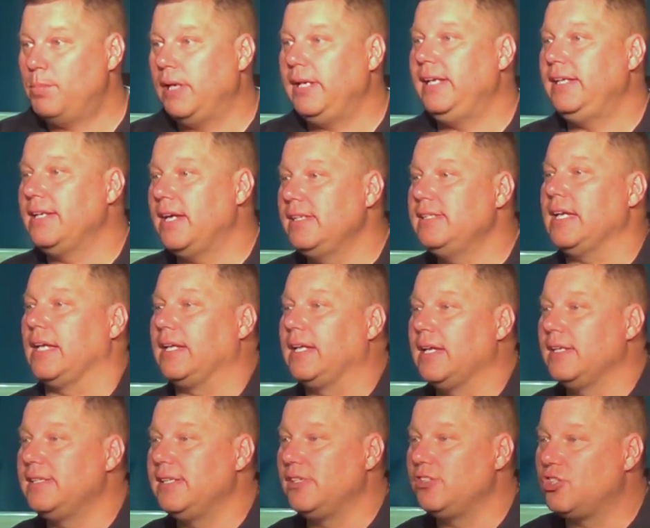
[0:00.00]
But he doesn't,
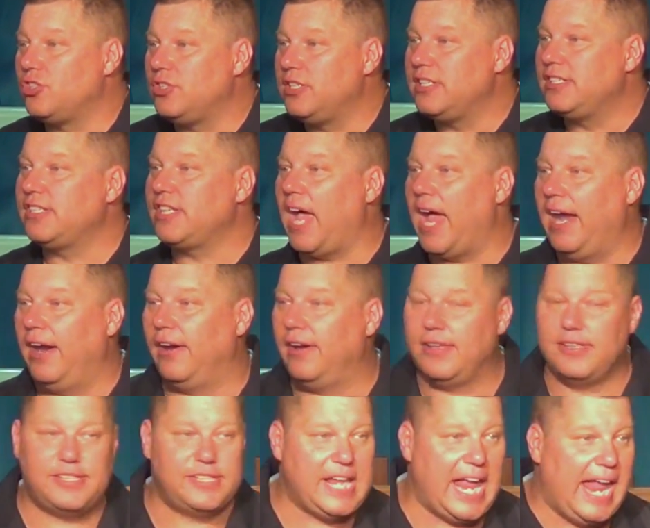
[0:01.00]
because his
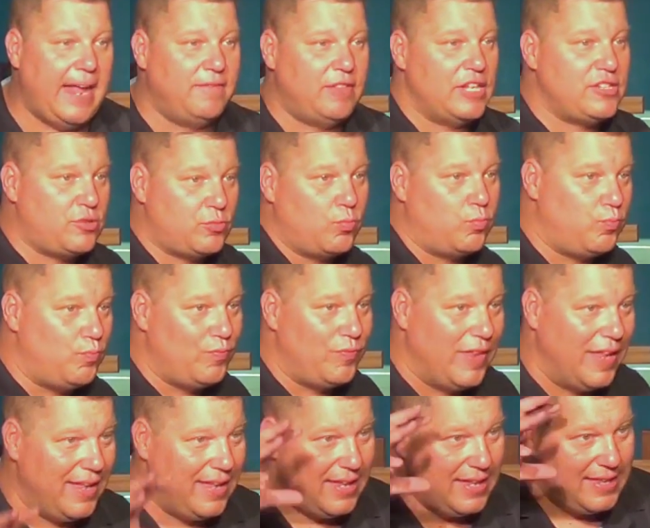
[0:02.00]
desire to save this,
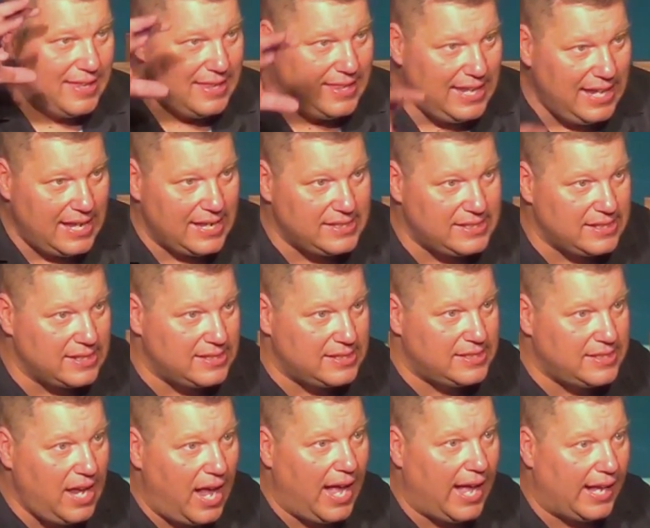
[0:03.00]
this
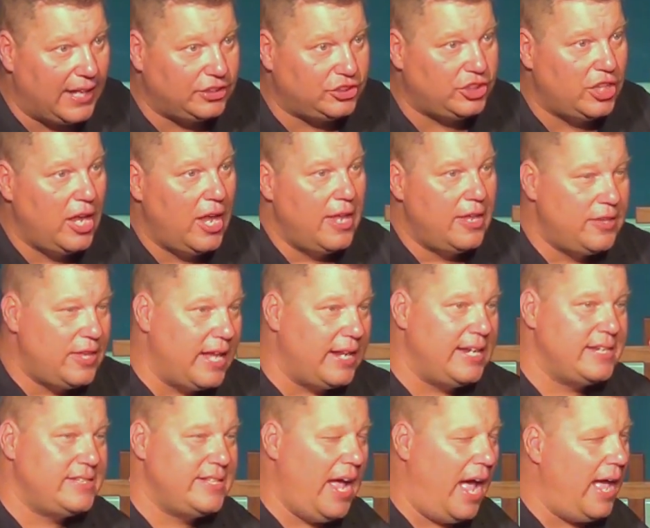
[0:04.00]
is such
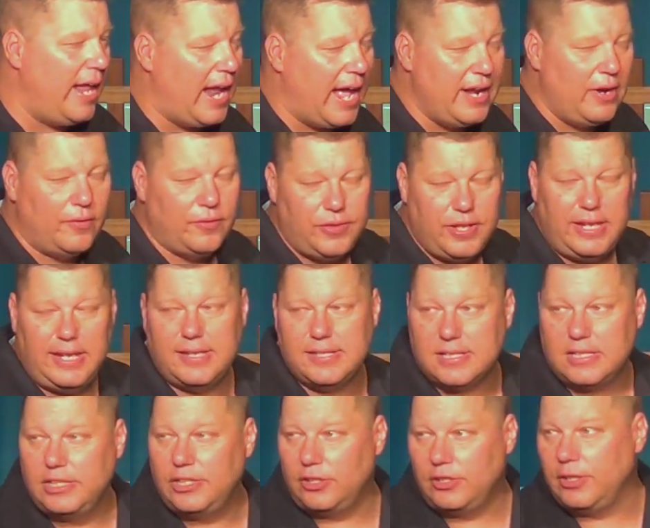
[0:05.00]
that he's not, I don't think
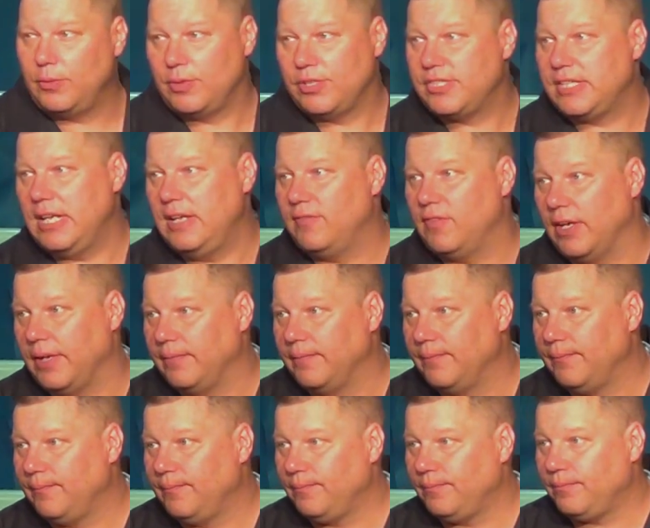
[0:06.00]
he's clearly receiving.
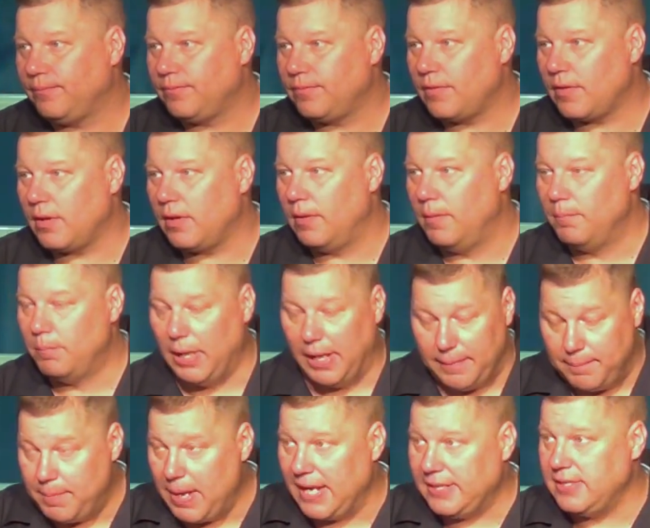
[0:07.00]

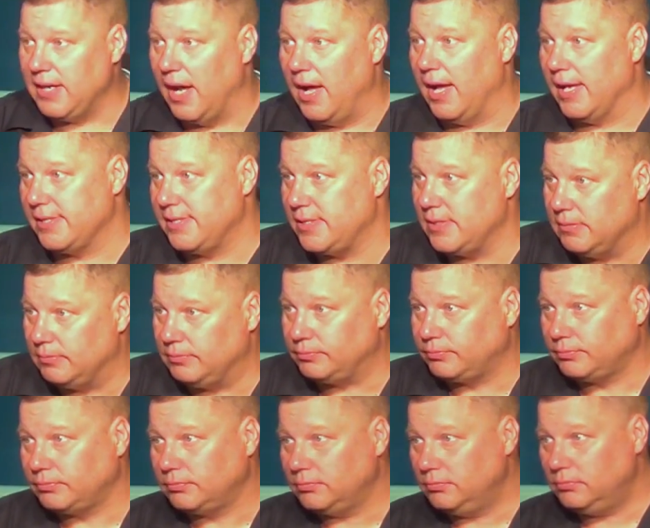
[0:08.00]
But back to us.
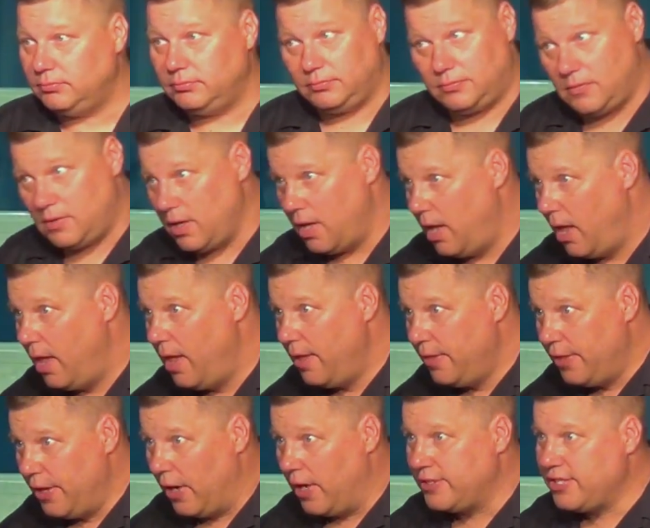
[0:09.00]

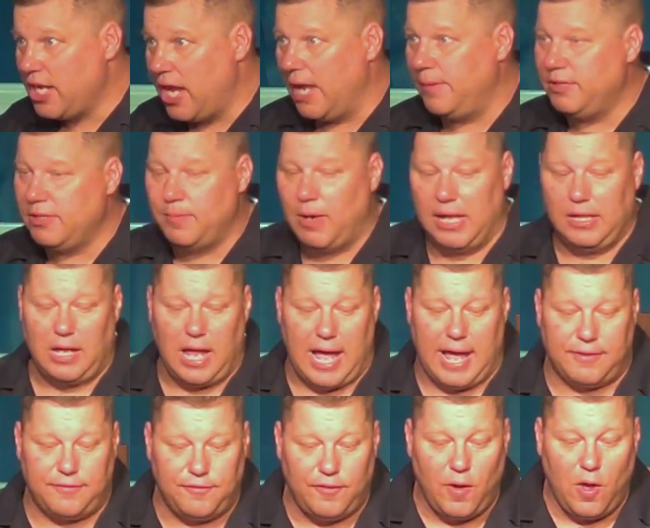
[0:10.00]
There are times in my
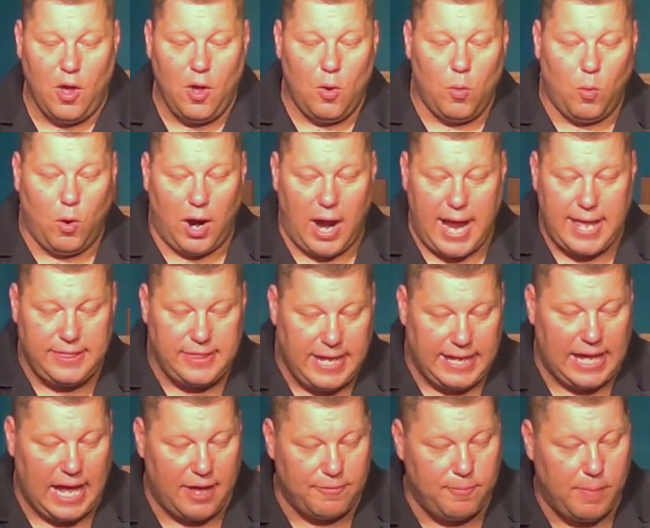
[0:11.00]
life where I
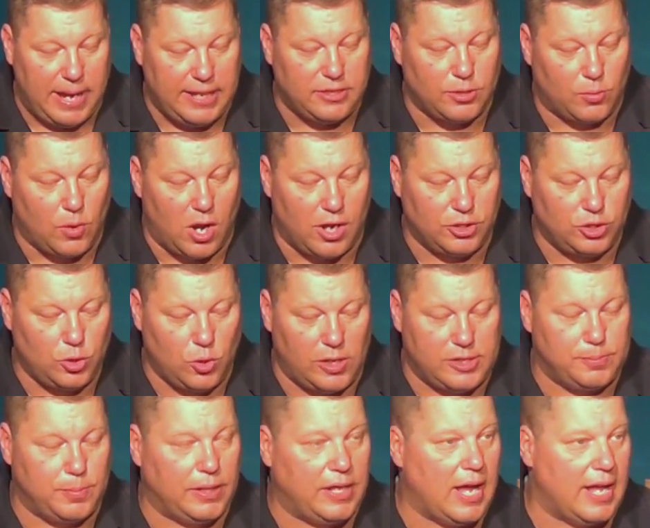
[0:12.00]
think I've made the wrong
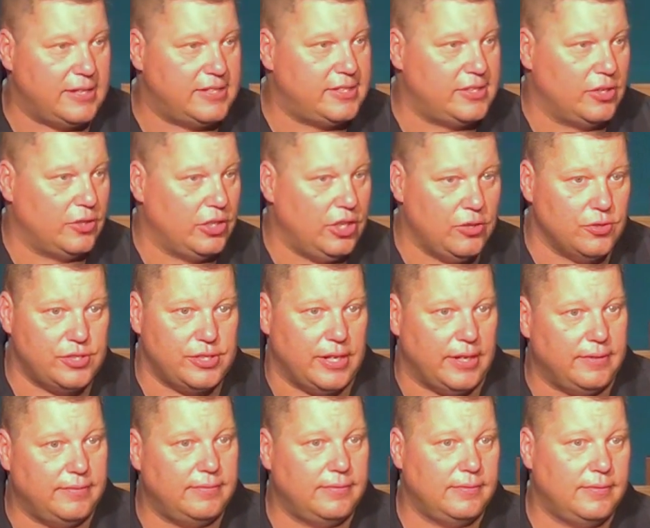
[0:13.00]
choice, but God still used
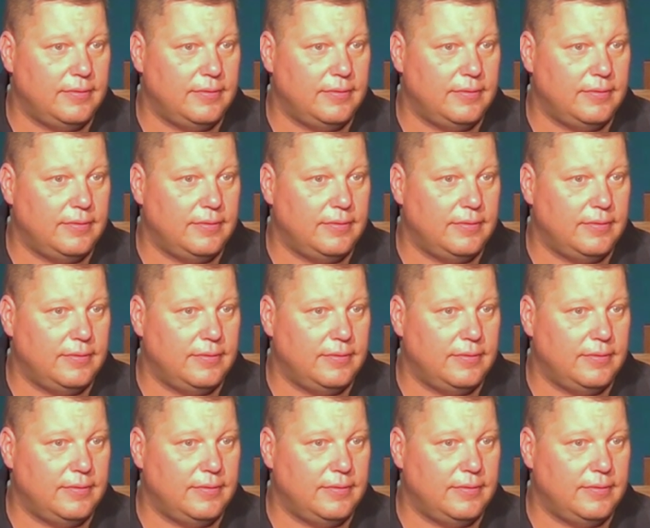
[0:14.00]
it.